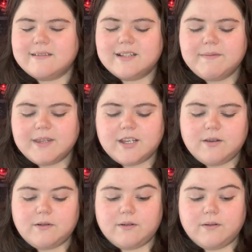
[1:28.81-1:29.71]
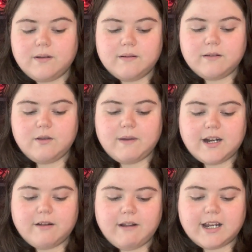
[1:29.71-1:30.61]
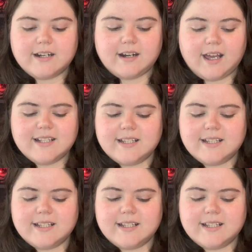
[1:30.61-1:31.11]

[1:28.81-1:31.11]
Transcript: something you might not recognize.